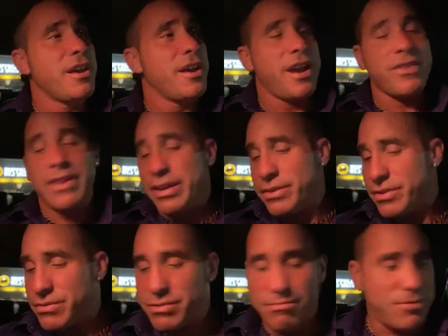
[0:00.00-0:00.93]
and then
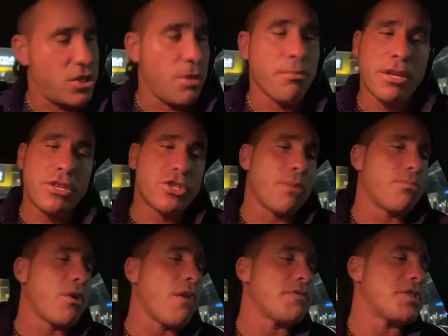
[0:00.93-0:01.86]
somebody jumped
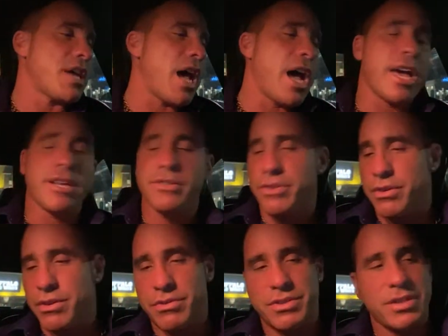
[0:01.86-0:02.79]
off sides
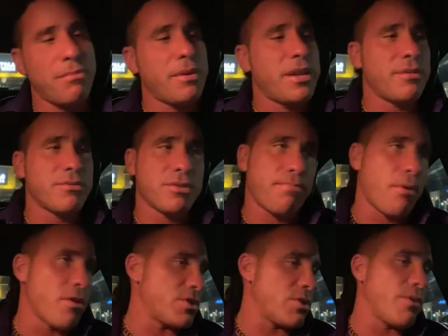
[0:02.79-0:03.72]
or there was a
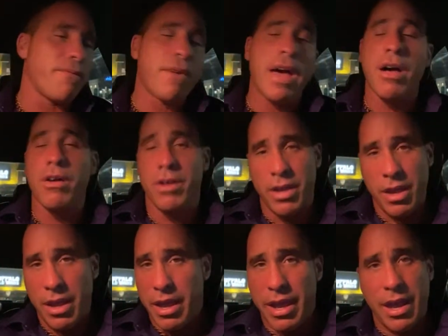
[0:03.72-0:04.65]
personal foul.
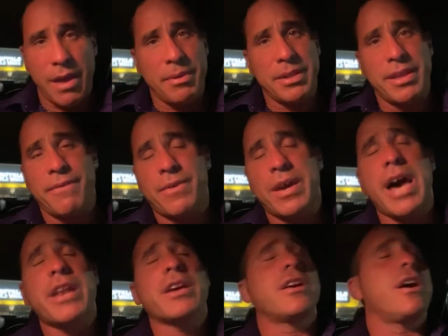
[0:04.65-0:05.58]
I mean, they've got
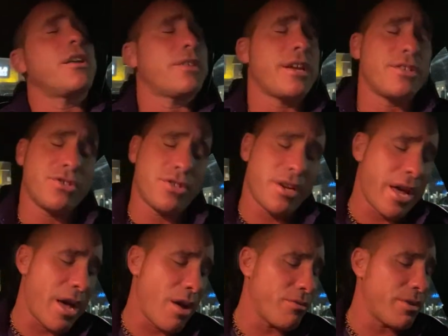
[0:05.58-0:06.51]
to cut that shit
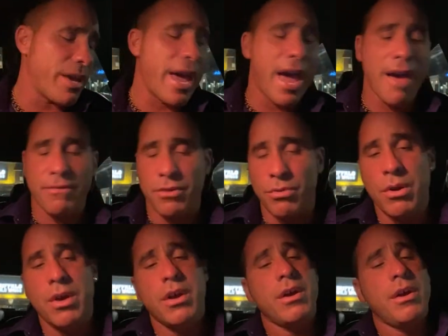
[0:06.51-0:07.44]
out. They have to.
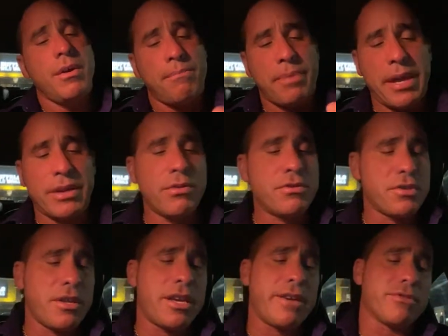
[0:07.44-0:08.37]
Big news on
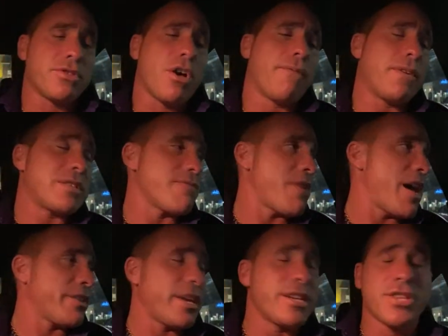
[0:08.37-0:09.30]
the Eagles' offensive
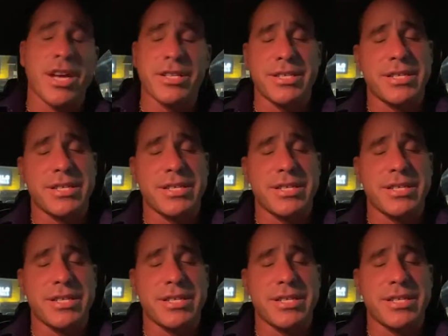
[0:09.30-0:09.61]
line. Lane Johnson's